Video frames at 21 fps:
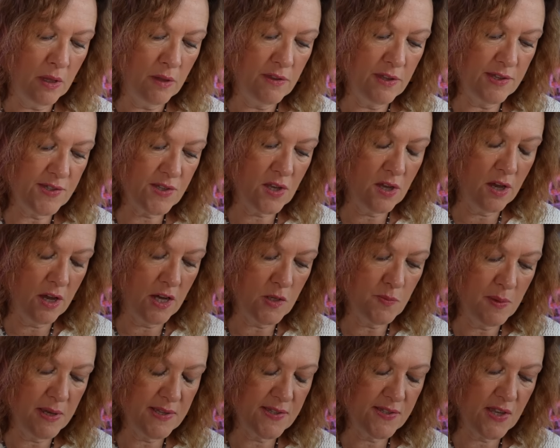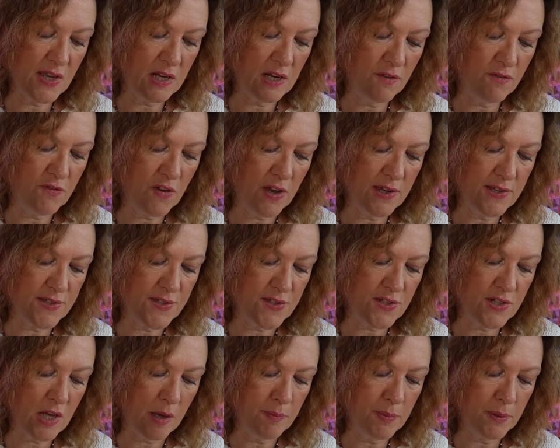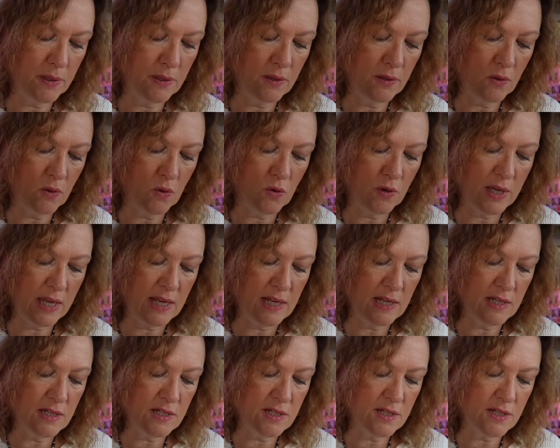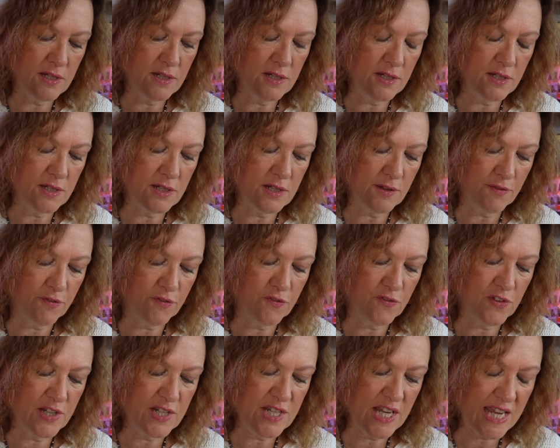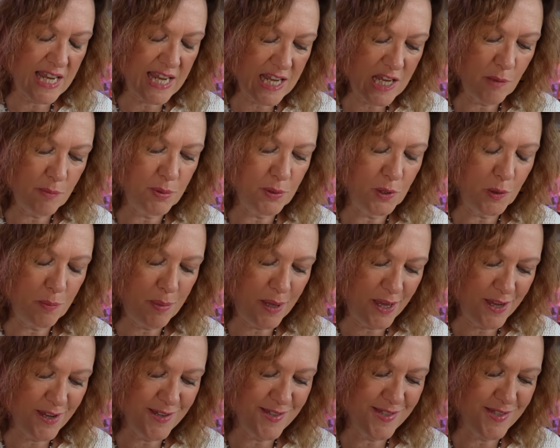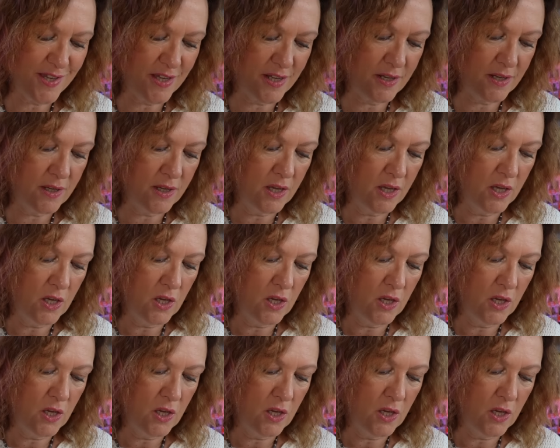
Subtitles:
This card may signify a stubborn or indefatigable person